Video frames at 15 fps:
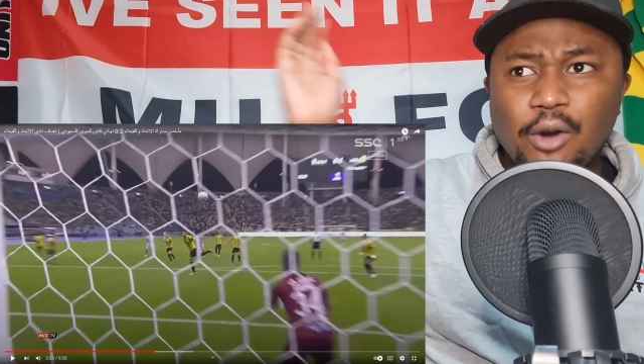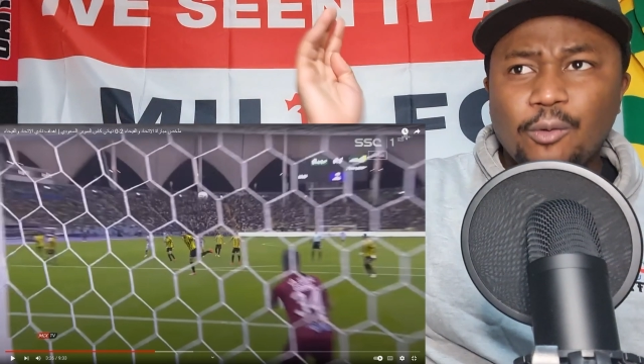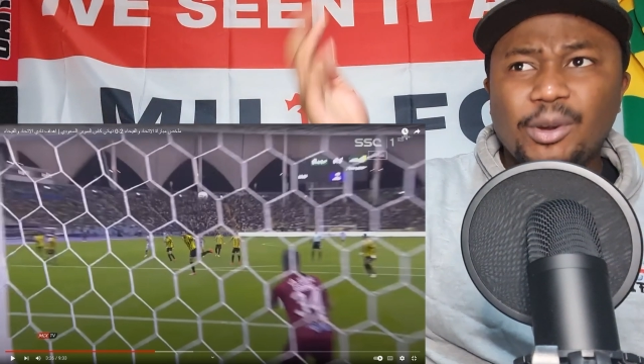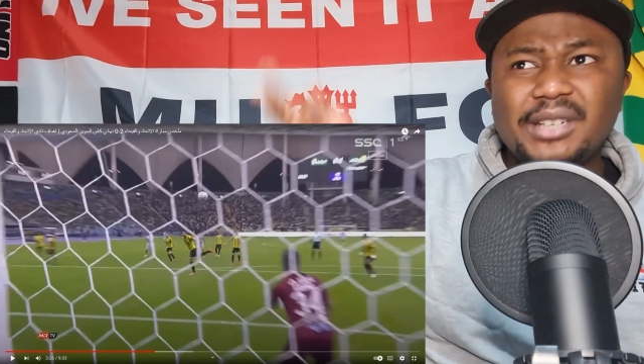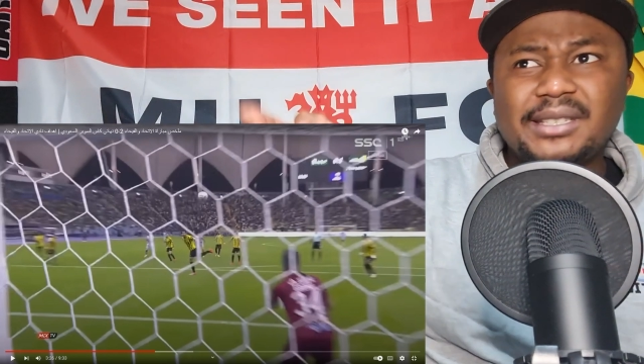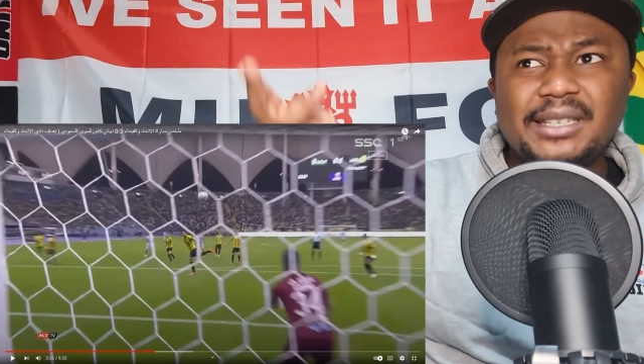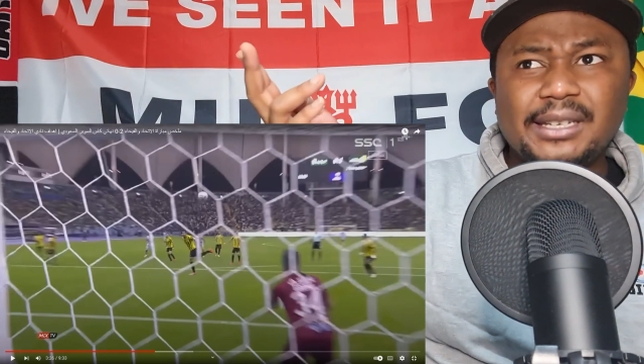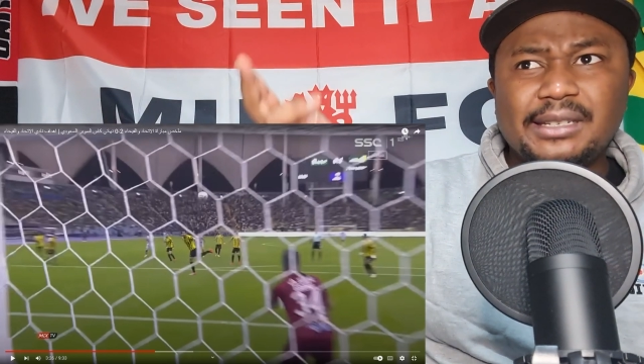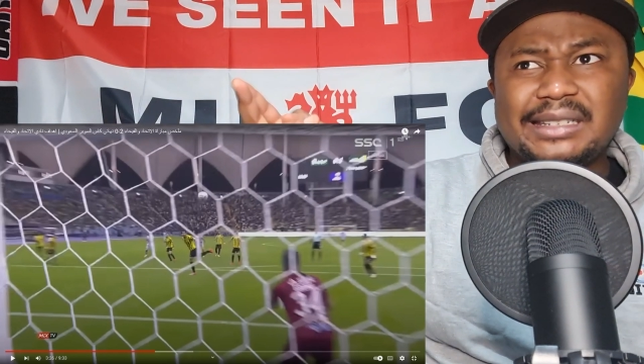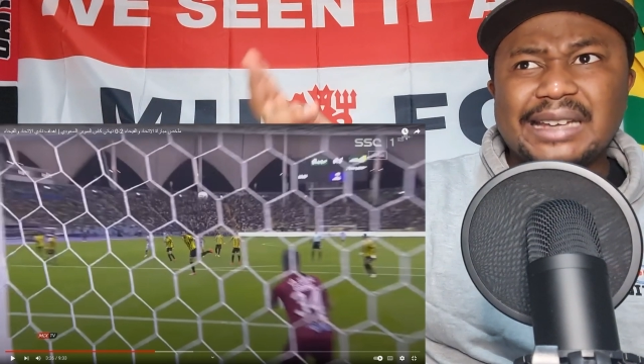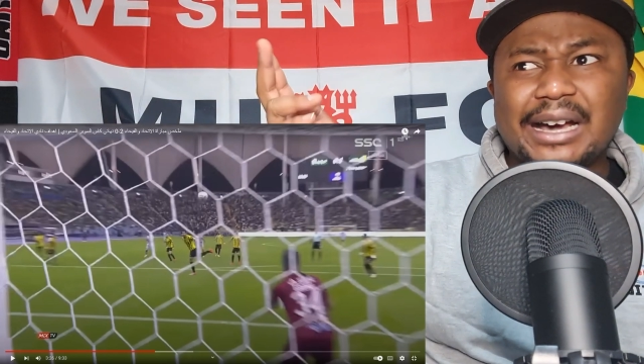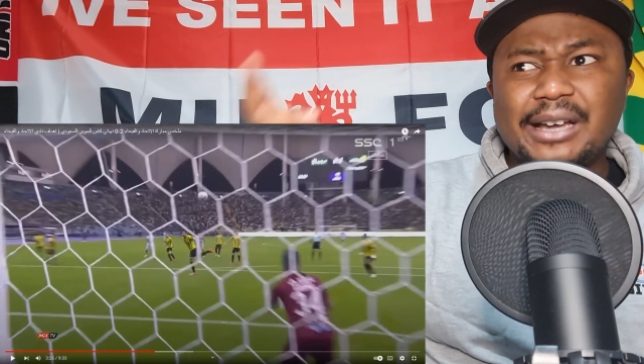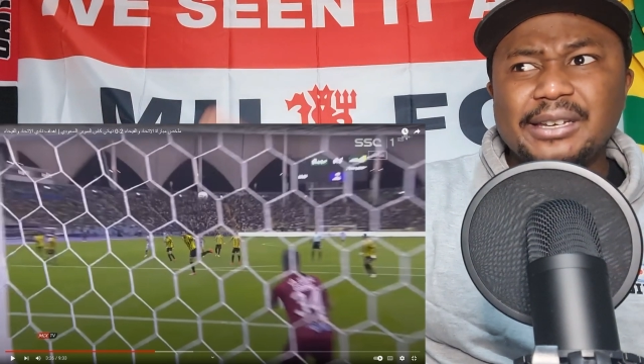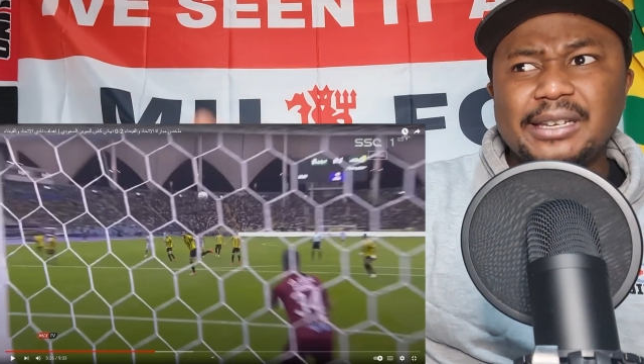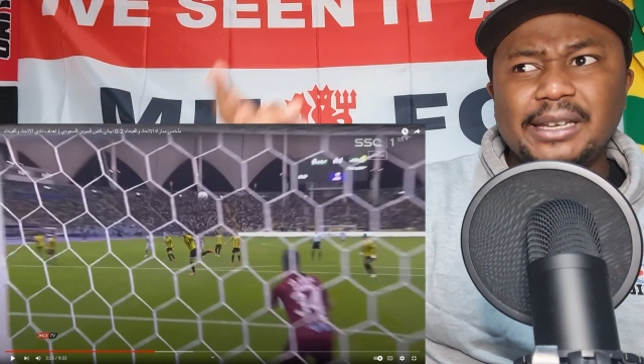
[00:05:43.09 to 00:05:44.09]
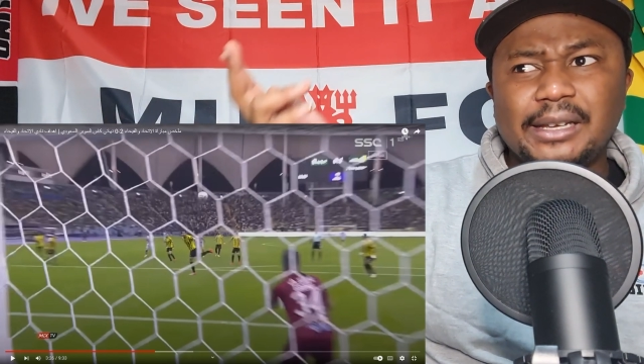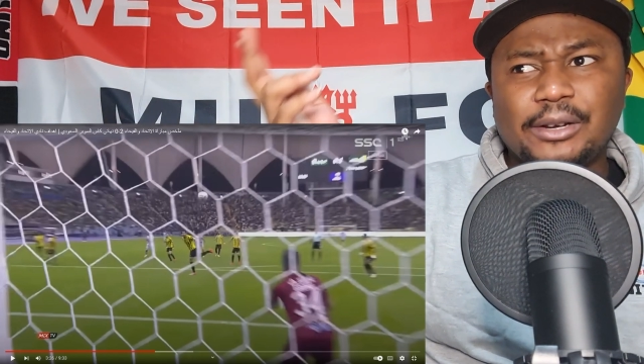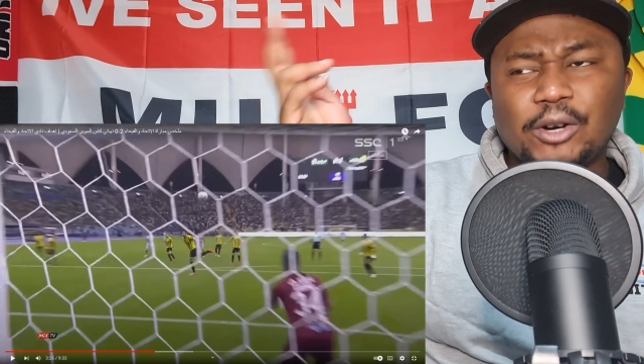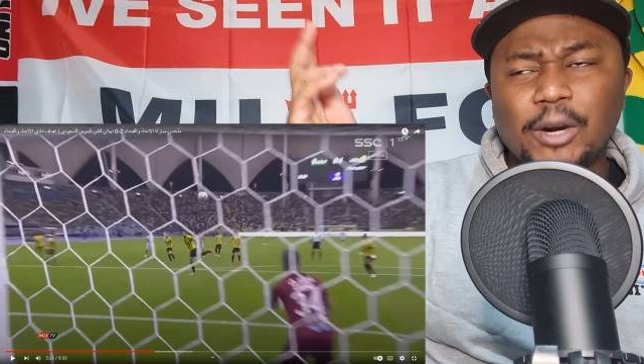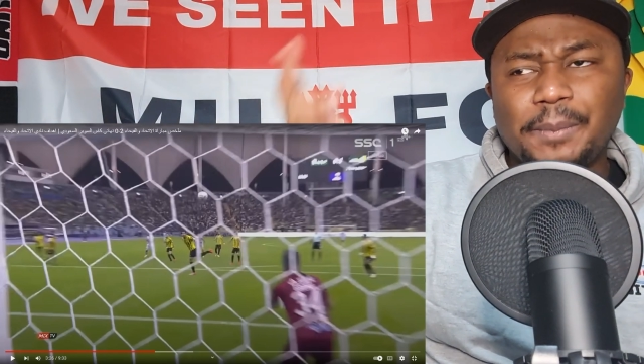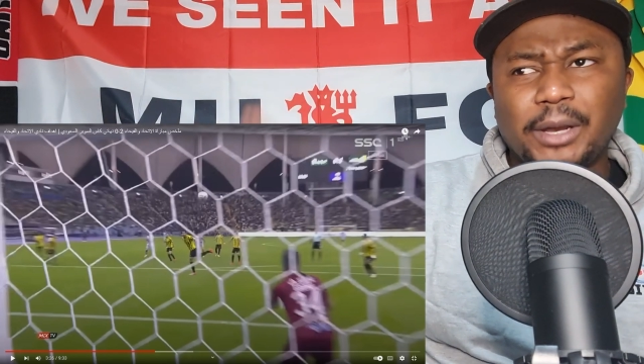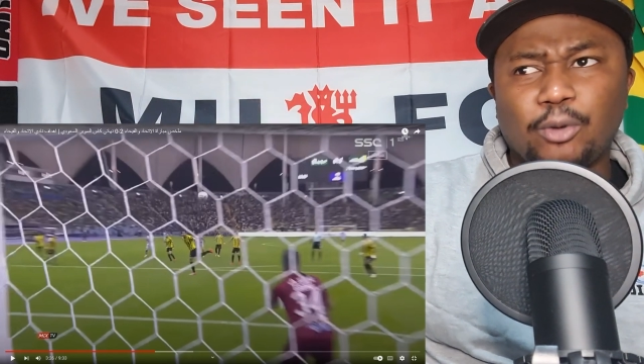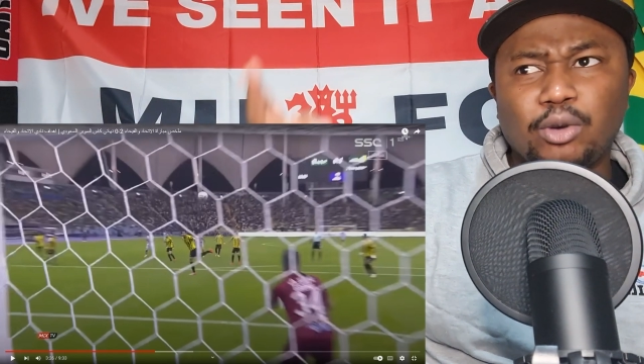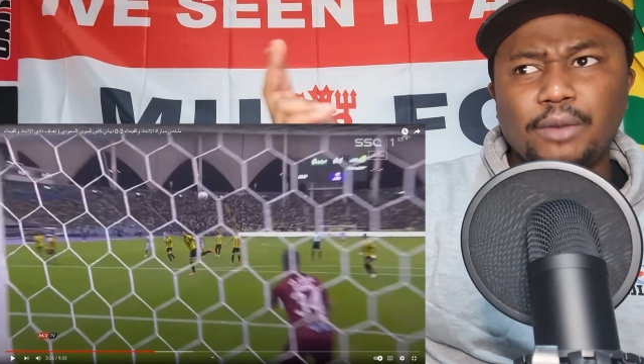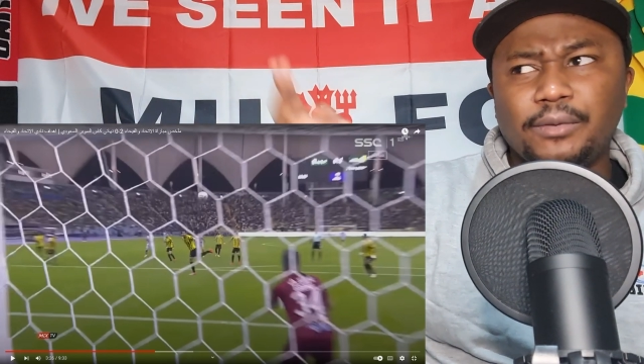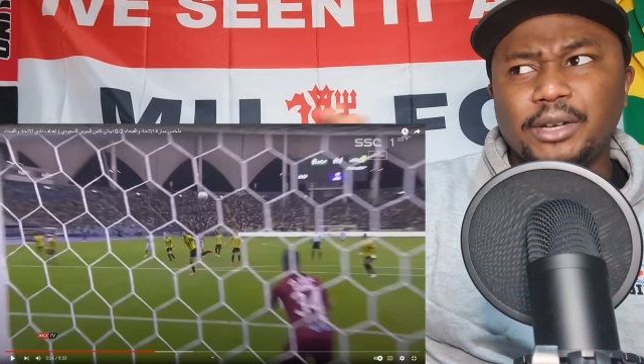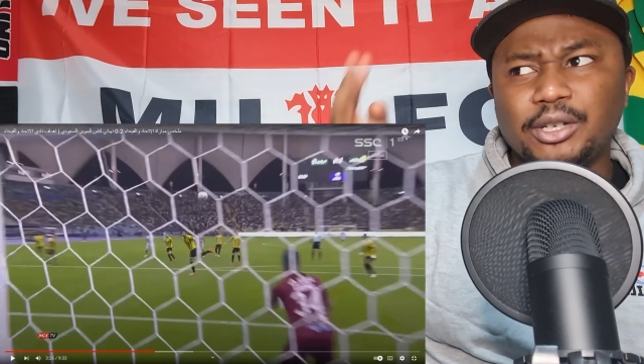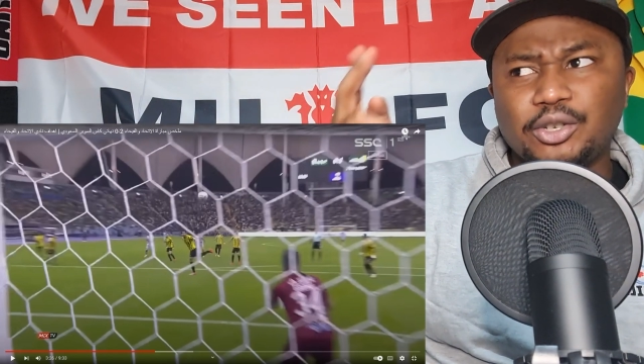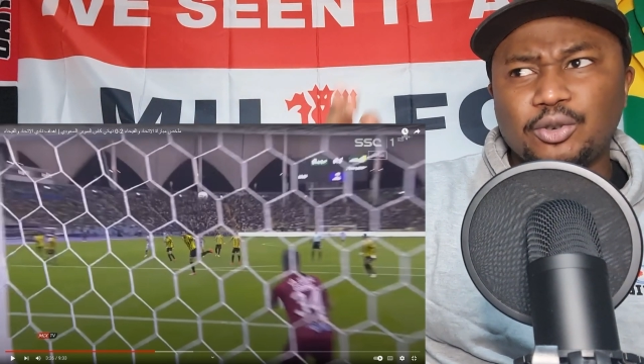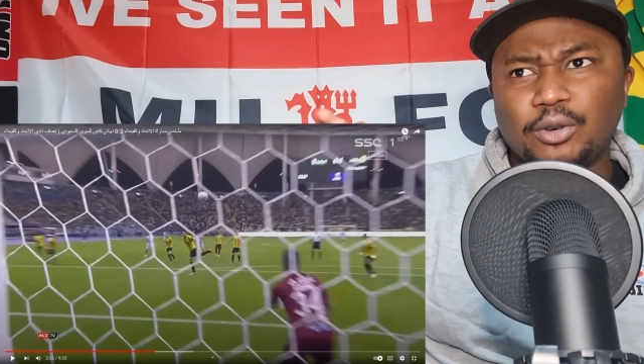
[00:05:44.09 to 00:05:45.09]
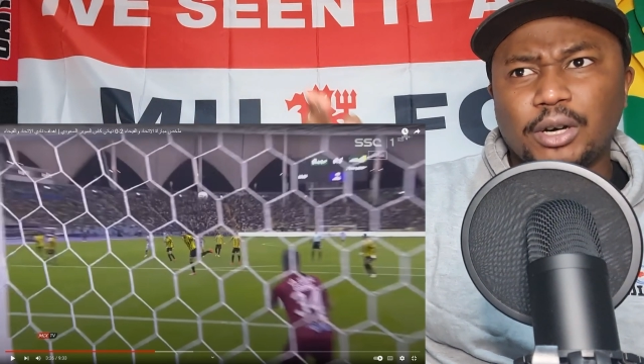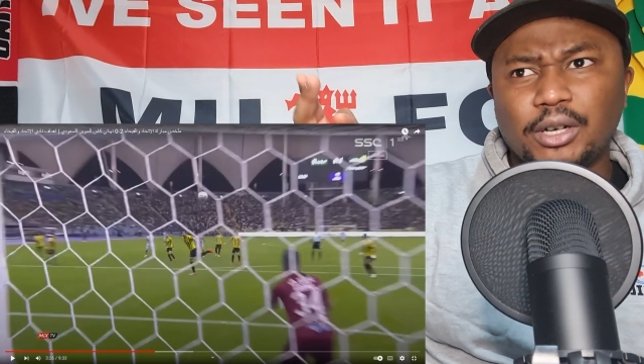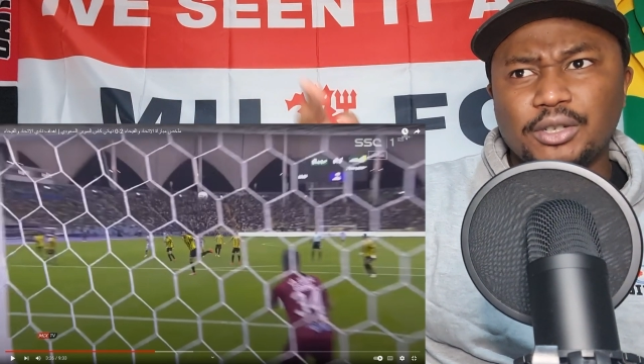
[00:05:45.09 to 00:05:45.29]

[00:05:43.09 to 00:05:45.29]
What's the Saudi Cup equivalent to?